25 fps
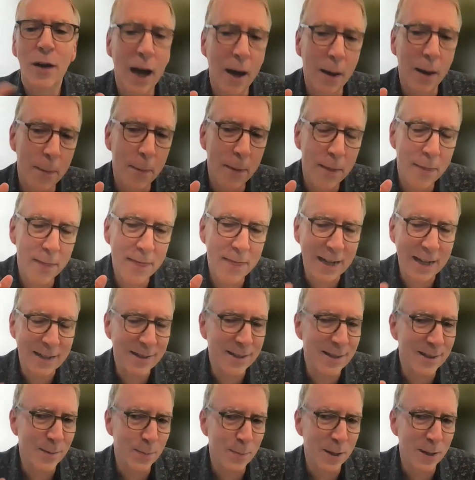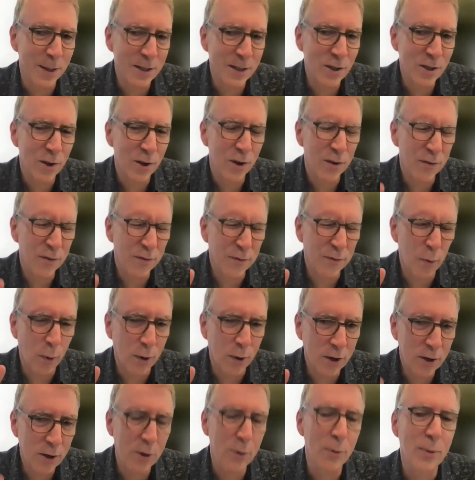Uh, that's as much
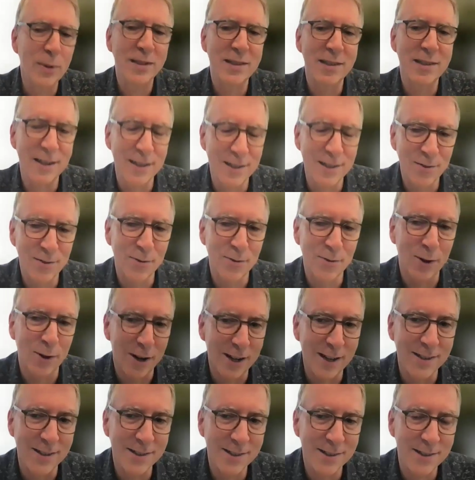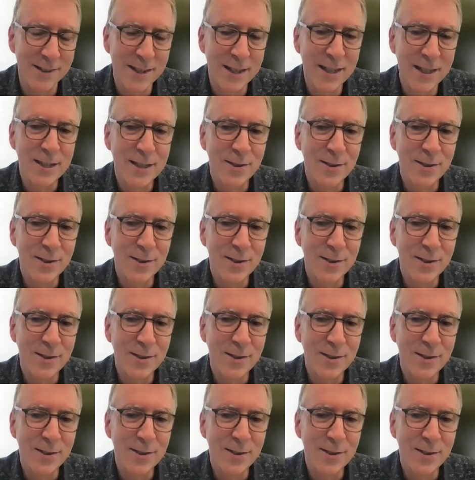for you as it is for us,